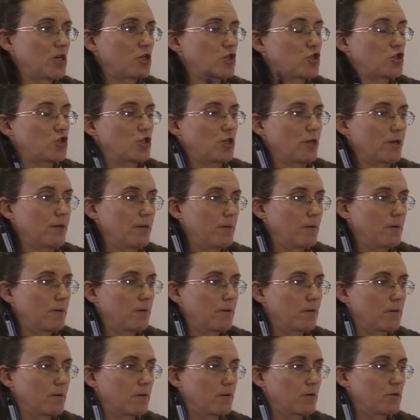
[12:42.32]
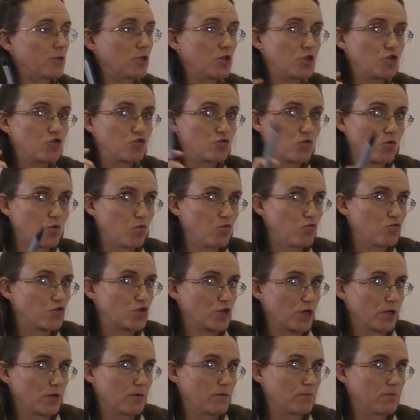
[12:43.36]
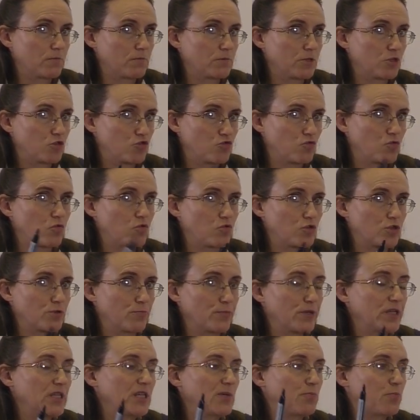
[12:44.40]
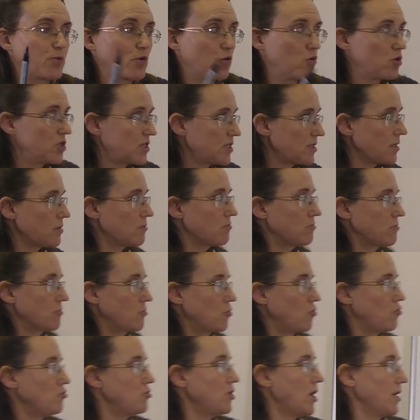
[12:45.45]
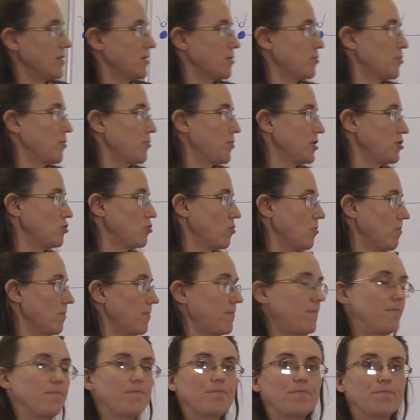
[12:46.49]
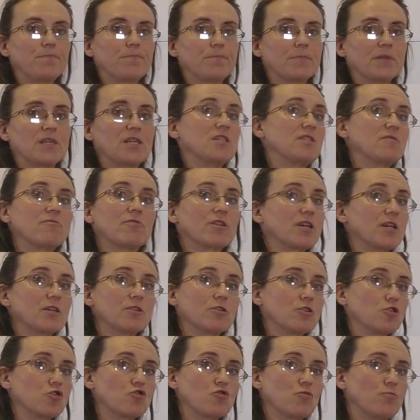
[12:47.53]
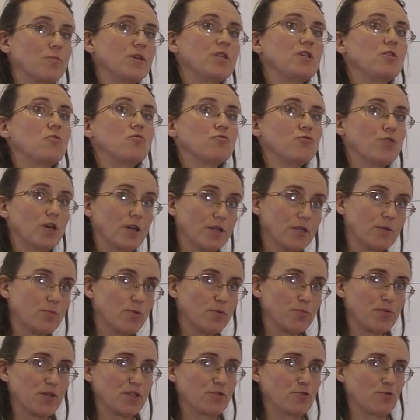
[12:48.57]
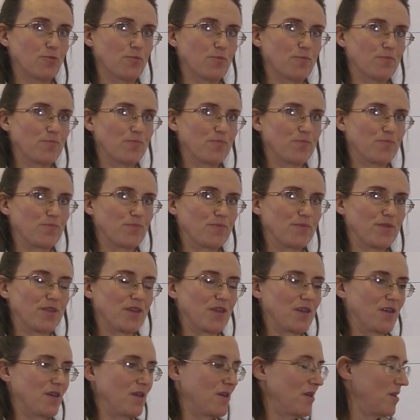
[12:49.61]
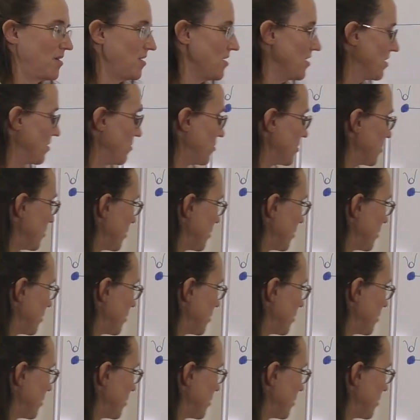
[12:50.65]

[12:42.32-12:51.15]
But we are destined to work here. Although it may seem to us that this place is